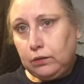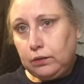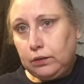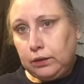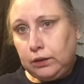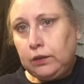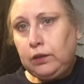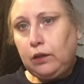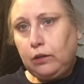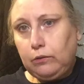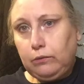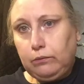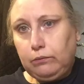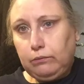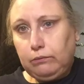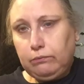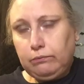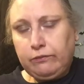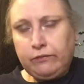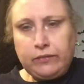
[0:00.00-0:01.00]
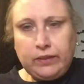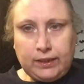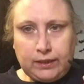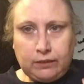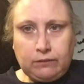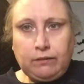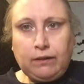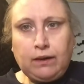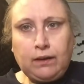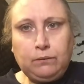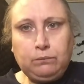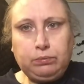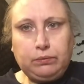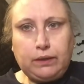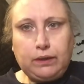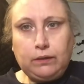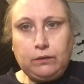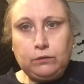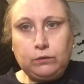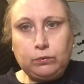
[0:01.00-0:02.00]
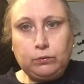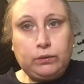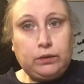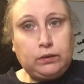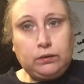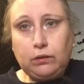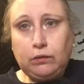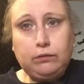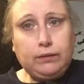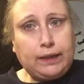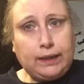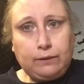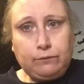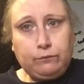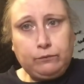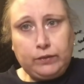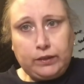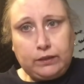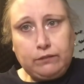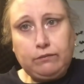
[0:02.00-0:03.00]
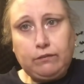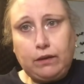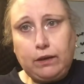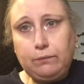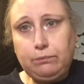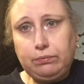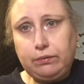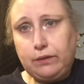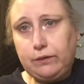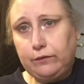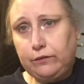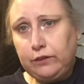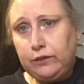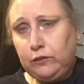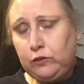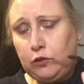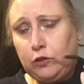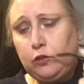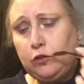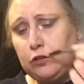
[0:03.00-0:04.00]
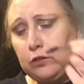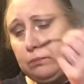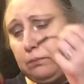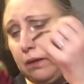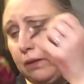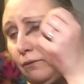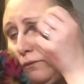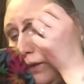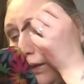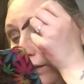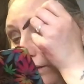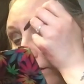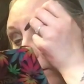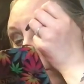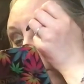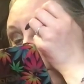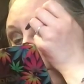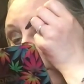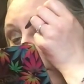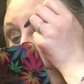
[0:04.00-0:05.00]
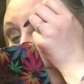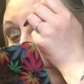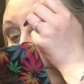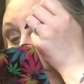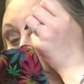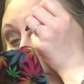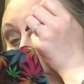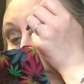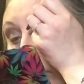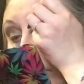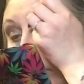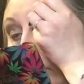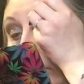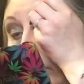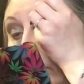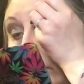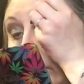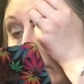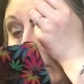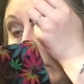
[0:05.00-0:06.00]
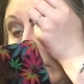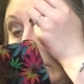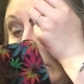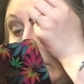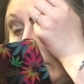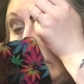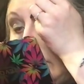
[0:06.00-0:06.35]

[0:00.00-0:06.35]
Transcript: You know, thicker eyebrows when I don't have thicker eyebrows. He's used to my face looking like this with, you